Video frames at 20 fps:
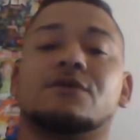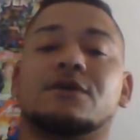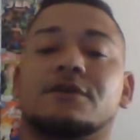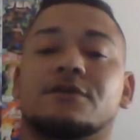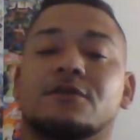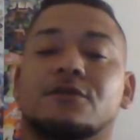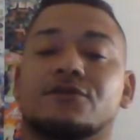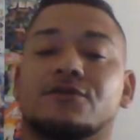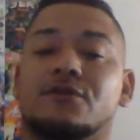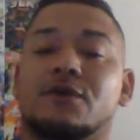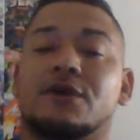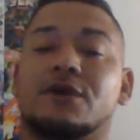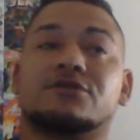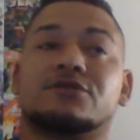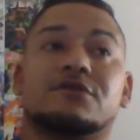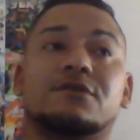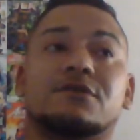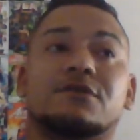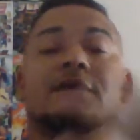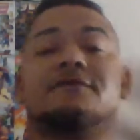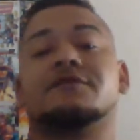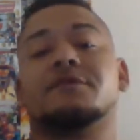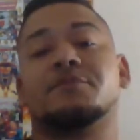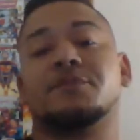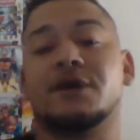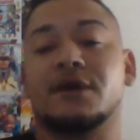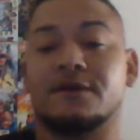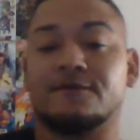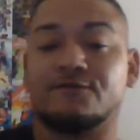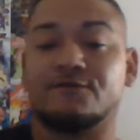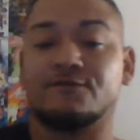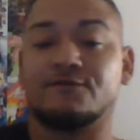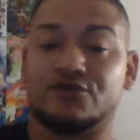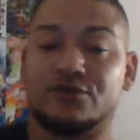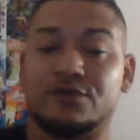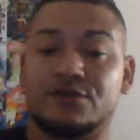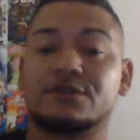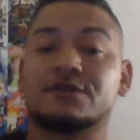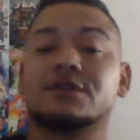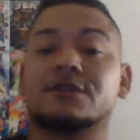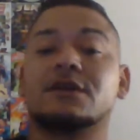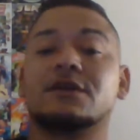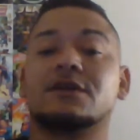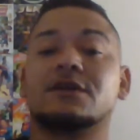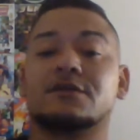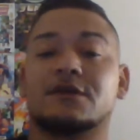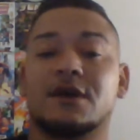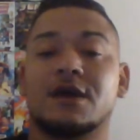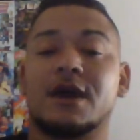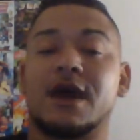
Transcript: and although I still have to pay for certain things,